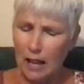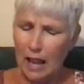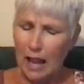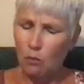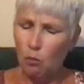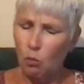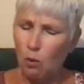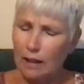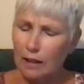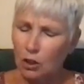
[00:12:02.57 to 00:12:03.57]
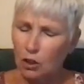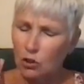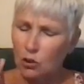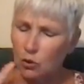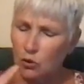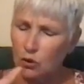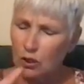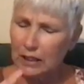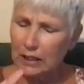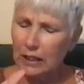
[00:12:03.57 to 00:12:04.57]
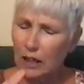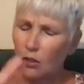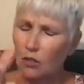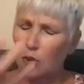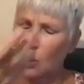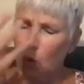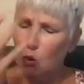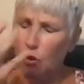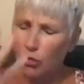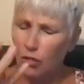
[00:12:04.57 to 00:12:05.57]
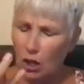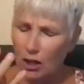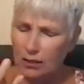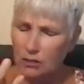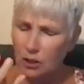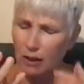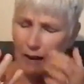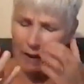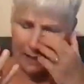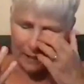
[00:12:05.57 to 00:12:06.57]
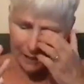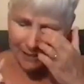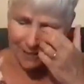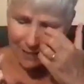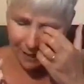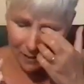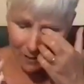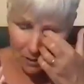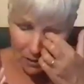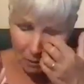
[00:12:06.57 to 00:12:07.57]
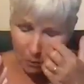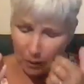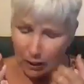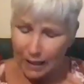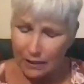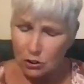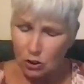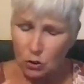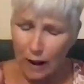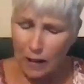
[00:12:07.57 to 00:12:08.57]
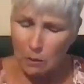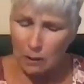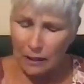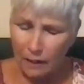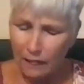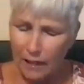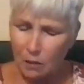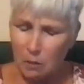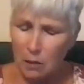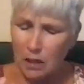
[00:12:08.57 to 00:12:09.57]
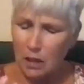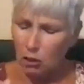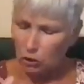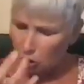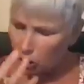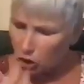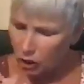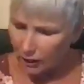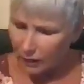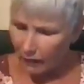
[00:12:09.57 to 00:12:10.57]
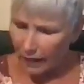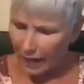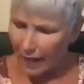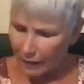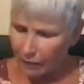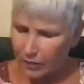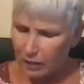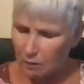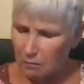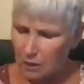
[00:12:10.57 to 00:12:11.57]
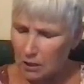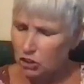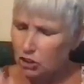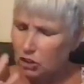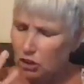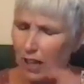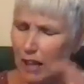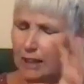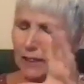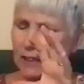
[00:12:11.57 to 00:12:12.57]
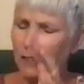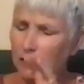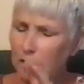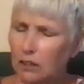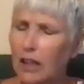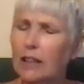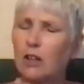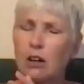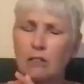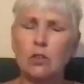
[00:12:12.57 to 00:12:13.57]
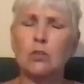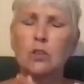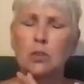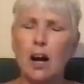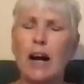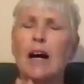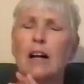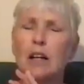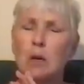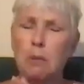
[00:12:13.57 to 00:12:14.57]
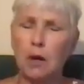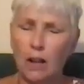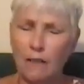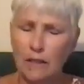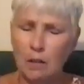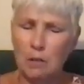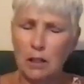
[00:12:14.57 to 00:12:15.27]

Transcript: And when you see those thoughts, it is as simple as grabbing them, looking at them, shining the light of who you are upon them,